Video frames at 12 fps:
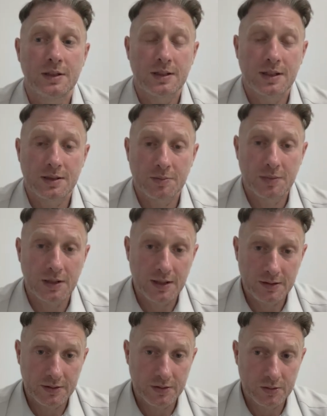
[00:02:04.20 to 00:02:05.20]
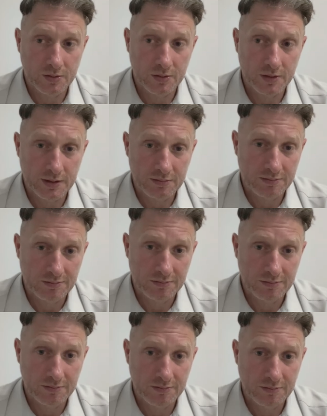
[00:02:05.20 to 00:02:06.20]
that's part of the story.
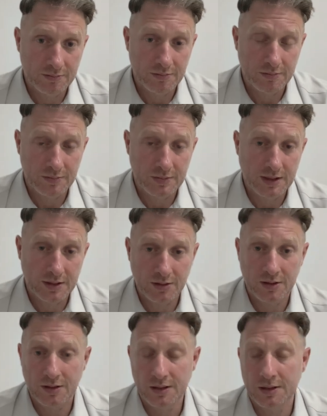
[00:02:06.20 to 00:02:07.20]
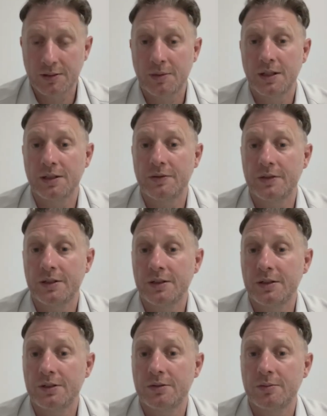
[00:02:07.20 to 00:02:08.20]
That's kind of like the part that Vin
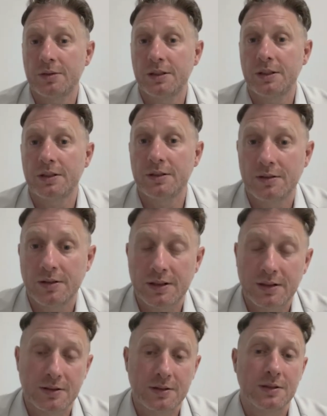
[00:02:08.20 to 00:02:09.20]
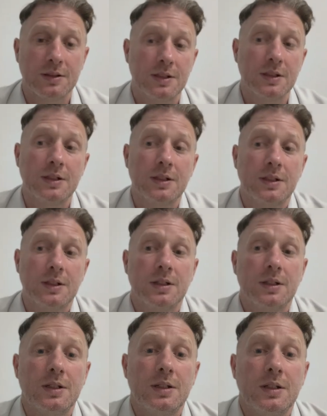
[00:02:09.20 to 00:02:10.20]
Diesel played. Like
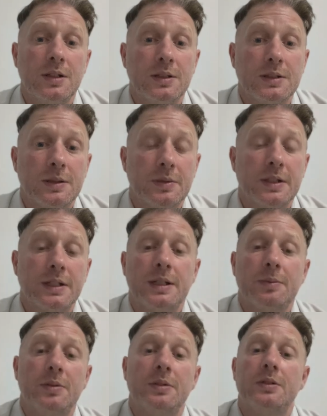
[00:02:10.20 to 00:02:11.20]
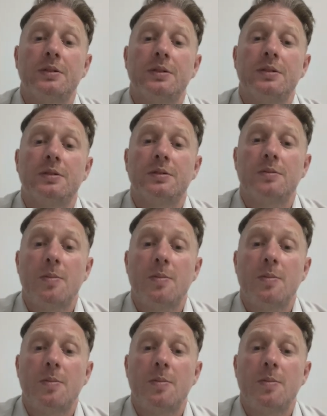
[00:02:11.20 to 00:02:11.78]
something happens